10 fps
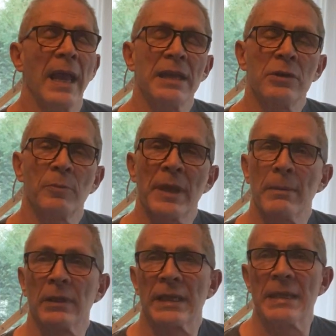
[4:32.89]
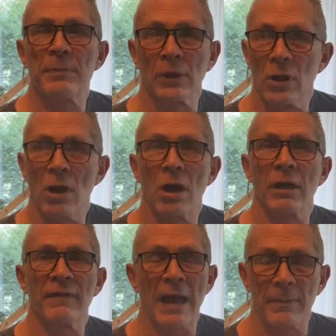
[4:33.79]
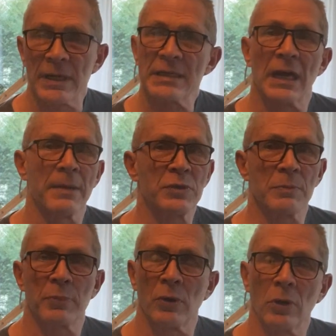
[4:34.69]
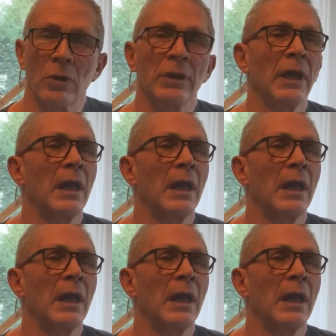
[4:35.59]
and you'll be able to keep a log of how many times you pulled